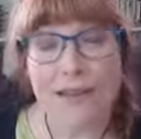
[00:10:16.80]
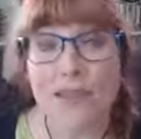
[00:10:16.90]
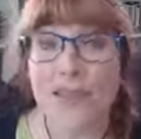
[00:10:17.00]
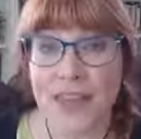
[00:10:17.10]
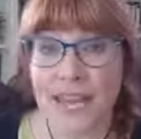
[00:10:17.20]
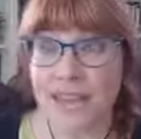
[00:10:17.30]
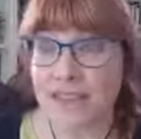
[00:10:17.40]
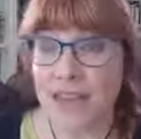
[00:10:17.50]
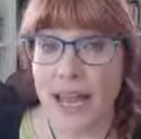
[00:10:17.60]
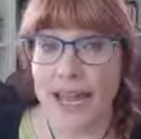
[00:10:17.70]
things
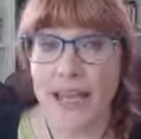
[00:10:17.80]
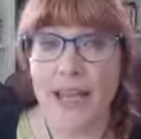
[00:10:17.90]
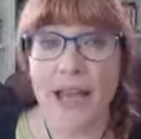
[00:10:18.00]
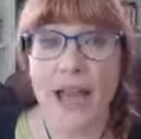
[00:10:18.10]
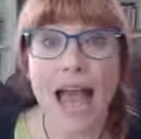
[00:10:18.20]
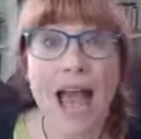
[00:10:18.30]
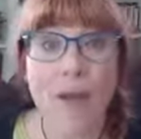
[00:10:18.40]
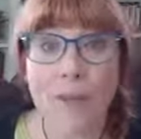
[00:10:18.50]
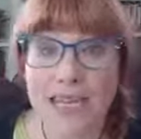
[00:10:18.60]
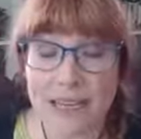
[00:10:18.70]
like how
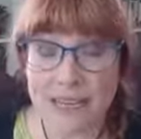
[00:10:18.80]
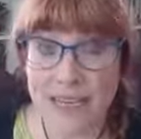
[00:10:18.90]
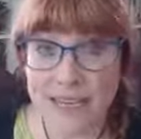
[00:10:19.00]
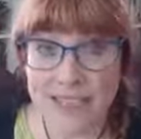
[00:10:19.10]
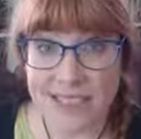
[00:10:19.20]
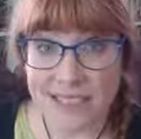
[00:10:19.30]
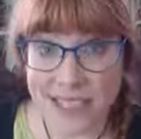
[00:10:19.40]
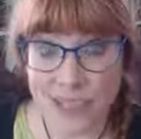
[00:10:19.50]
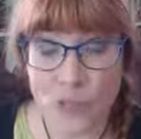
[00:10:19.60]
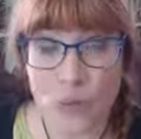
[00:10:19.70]
many clicks does
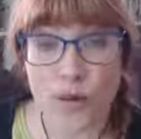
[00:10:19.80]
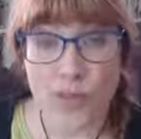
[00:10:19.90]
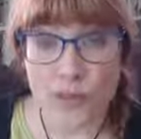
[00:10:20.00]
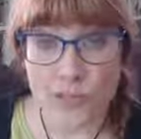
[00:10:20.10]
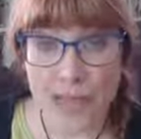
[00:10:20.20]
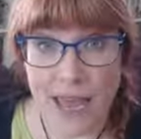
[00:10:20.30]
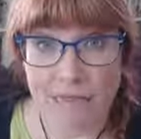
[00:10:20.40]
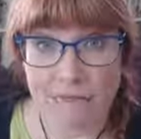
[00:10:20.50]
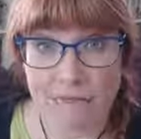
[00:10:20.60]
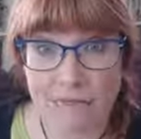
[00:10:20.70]
each one of those get?
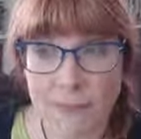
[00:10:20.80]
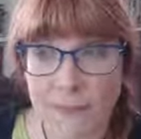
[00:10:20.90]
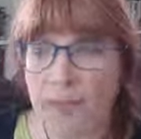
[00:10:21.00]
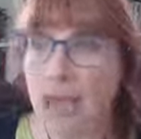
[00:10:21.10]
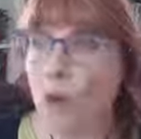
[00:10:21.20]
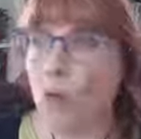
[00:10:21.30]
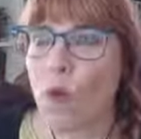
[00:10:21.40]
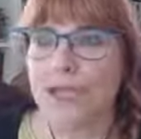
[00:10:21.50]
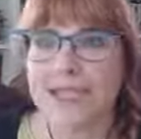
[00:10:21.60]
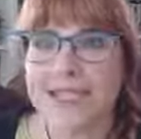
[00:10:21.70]

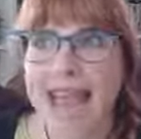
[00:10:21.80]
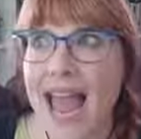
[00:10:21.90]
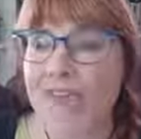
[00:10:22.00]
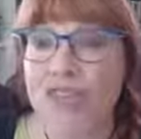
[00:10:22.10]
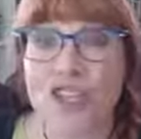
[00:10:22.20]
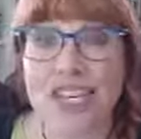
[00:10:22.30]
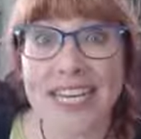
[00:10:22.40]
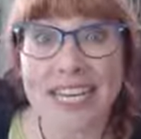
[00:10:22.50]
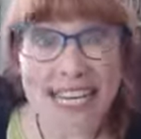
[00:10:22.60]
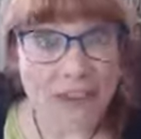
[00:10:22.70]
What's the average
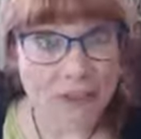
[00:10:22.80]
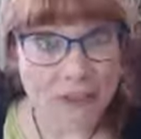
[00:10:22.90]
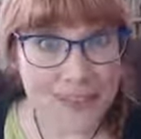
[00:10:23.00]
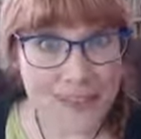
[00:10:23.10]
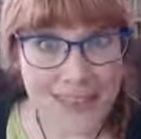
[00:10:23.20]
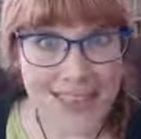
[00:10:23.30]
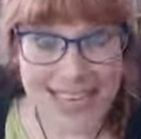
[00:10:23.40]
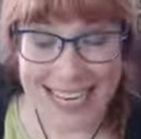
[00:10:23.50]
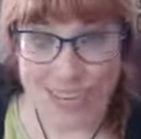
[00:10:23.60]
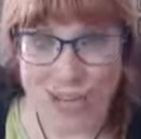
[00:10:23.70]
gift that
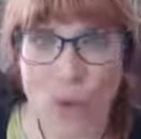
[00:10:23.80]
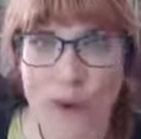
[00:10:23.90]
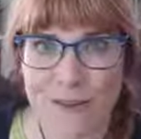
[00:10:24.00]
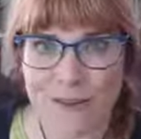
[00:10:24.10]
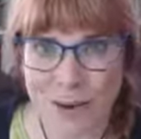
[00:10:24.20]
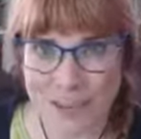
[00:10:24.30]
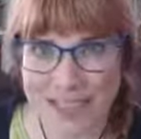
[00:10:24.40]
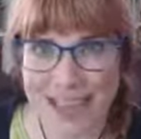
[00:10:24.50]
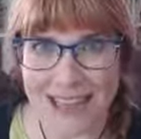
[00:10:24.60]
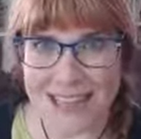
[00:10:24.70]
each one of those
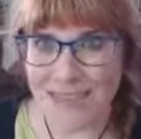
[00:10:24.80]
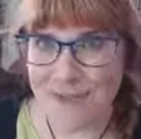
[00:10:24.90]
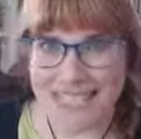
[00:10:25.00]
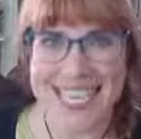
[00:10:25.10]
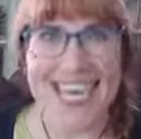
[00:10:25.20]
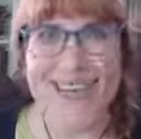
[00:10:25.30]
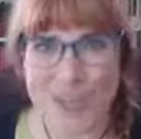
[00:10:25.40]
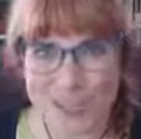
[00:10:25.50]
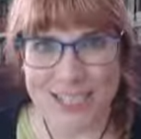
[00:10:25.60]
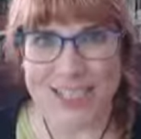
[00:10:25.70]
gets if it takes you
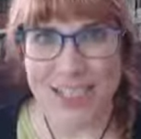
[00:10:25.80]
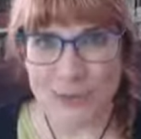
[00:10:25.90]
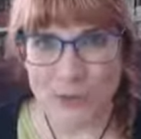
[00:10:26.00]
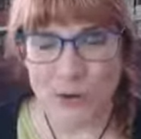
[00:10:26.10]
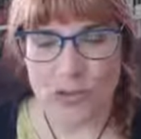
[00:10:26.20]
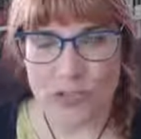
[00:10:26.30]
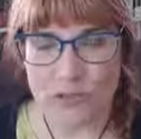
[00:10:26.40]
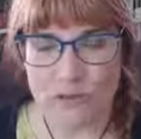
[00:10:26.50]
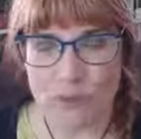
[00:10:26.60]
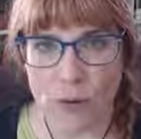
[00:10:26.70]
to the same donation
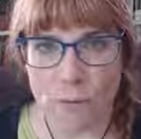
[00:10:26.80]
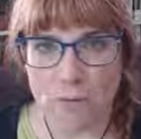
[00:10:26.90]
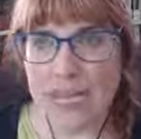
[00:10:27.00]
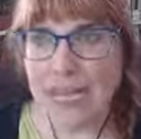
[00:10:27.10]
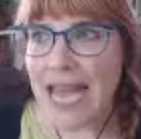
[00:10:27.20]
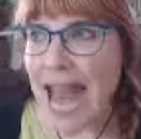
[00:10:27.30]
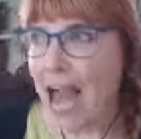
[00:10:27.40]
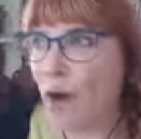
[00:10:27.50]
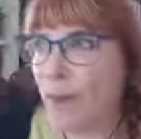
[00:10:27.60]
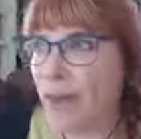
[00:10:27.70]
form? How
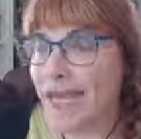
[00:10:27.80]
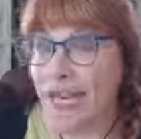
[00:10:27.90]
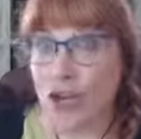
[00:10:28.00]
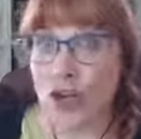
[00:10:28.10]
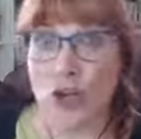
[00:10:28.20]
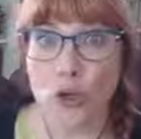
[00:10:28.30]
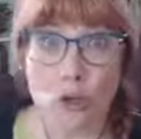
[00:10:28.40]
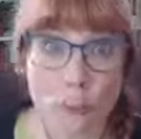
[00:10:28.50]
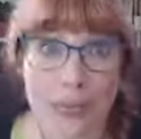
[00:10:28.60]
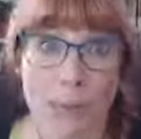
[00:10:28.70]
many new
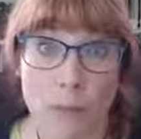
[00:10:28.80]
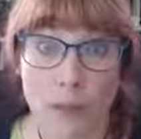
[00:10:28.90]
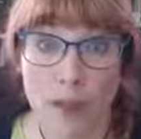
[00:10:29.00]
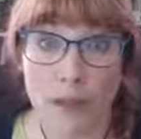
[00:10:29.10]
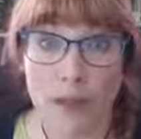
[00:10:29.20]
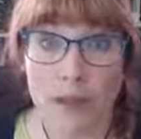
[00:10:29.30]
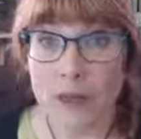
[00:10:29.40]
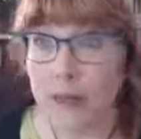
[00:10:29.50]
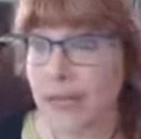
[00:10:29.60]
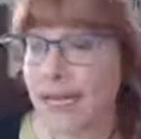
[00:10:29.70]
people
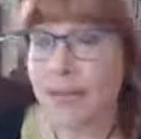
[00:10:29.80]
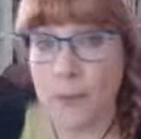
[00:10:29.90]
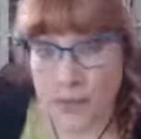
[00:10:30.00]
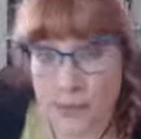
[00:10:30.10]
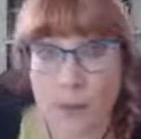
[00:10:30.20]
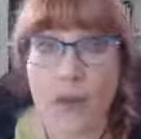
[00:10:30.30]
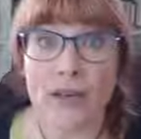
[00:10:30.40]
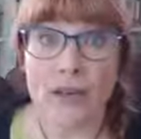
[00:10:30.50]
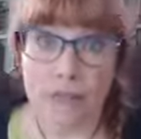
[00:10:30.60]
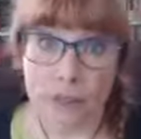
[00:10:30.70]
click the big
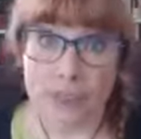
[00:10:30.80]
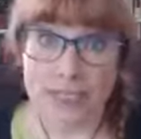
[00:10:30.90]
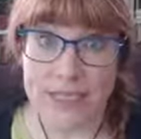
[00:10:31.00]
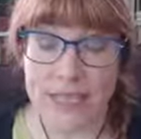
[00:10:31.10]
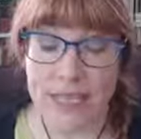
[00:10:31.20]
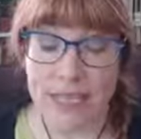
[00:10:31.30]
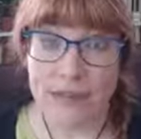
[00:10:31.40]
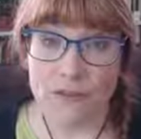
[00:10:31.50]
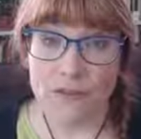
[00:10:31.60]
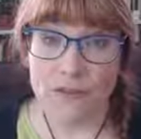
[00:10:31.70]
button versus the give
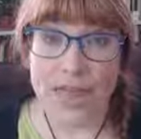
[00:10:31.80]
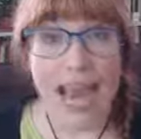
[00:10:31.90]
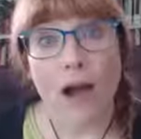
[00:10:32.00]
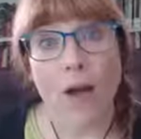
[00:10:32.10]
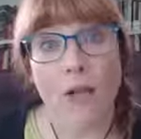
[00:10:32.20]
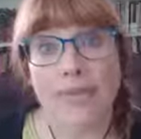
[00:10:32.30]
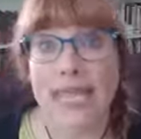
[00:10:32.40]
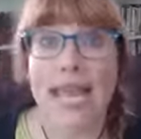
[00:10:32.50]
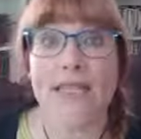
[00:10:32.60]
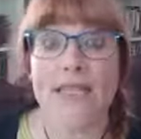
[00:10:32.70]
now
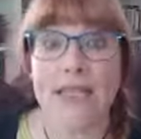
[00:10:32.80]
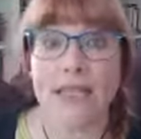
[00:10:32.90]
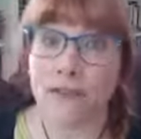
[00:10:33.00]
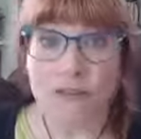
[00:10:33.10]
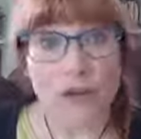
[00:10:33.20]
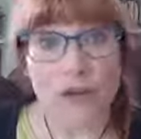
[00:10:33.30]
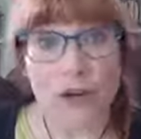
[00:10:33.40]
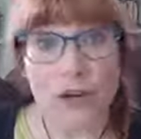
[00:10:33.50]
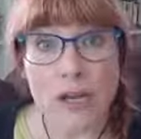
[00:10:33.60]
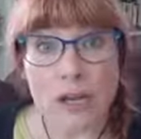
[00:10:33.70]
text in the footer,
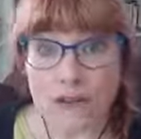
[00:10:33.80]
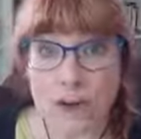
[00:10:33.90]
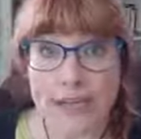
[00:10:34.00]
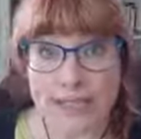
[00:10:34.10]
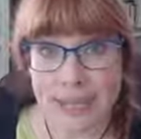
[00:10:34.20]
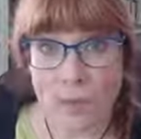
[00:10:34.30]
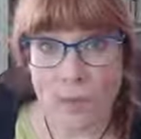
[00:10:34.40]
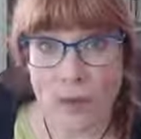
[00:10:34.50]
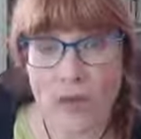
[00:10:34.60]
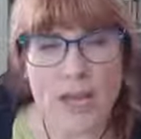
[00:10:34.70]
for
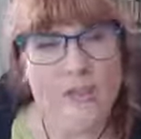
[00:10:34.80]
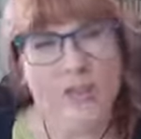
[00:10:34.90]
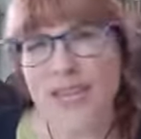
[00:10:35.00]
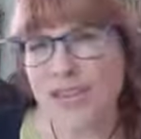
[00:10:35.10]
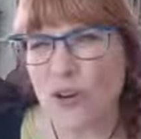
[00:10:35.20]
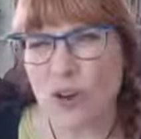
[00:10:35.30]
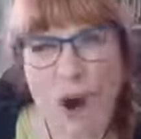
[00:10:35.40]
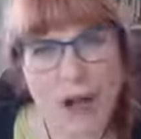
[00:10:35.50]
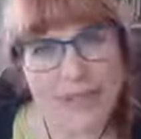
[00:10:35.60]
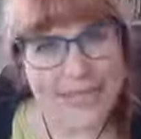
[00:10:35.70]
example? So these are
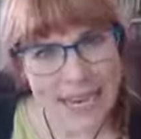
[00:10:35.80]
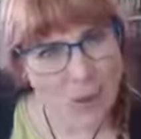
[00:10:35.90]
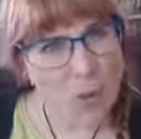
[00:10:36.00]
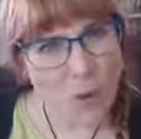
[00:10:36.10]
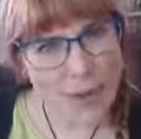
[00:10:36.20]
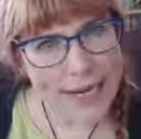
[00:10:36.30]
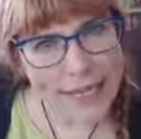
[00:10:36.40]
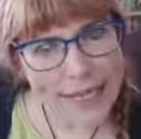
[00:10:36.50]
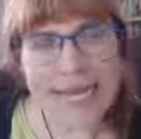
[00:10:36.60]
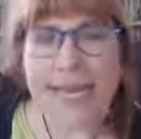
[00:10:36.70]
all data
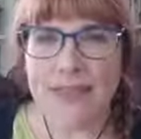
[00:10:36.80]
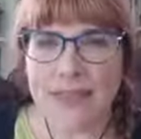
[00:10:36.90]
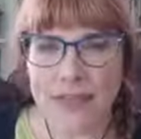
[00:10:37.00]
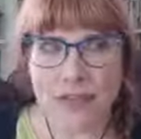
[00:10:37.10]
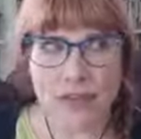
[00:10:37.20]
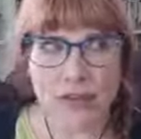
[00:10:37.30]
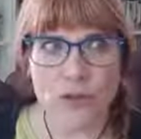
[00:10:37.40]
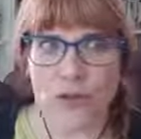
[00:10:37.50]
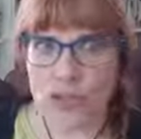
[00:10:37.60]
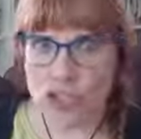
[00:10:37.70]
points that if
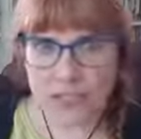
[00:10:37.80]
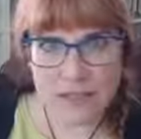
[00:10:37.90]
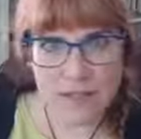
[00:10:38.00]
you just